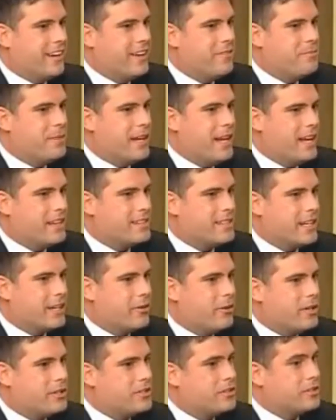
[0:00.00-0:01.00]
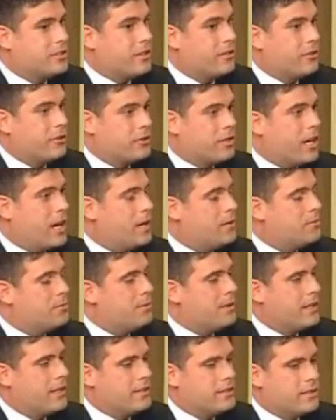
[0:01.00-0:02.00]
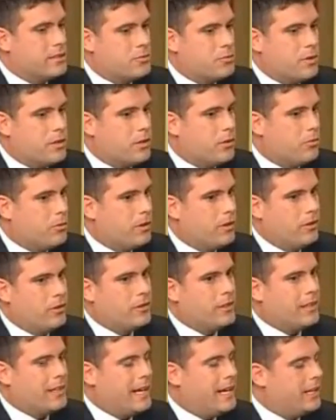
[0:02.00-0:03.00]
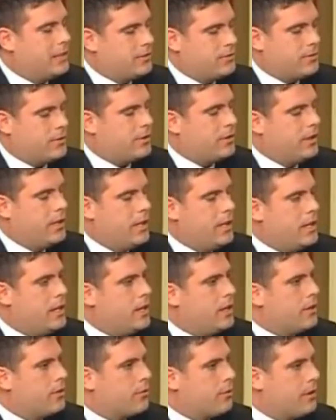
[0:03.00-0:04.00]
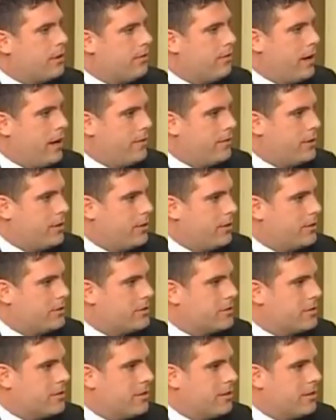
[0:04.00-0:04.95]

I've been asked that question several times because this window will only last for 3 to 5 years.